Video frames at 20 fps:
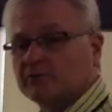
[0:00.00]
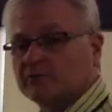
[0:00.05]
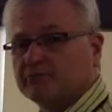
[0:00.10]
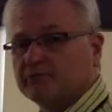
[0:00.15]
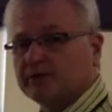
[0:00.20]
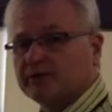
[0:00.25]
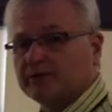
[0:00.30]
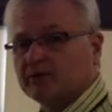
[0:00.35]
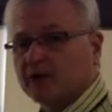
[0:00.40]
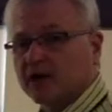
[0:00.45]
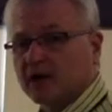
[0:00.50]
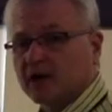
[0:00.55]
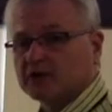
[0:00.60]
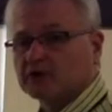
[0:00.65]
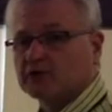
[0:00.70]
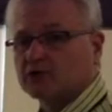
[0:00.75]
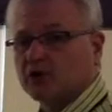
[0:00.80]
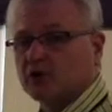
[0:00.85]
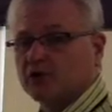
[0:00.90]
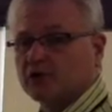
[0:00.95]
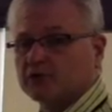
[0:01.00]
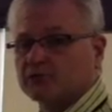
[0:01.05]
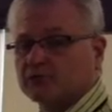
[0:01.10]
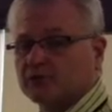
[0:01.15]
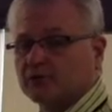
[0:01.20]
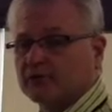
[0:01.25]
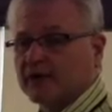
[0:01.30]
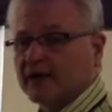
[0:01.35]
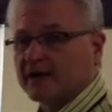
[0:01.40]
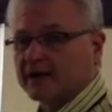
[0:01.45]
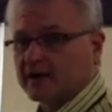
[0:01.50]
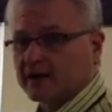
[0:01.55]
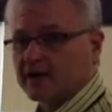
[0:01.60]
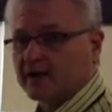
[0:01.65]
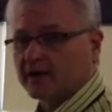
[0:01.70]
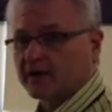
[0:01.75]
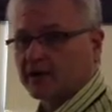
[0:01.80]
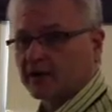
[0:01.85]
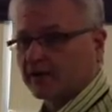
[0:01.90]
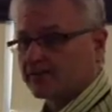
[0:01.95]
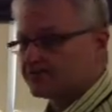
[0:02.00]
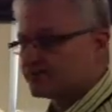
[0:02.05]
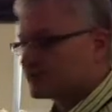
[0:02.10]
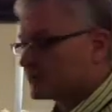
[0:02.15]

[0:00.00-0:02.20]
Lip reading: of B lines going through that area.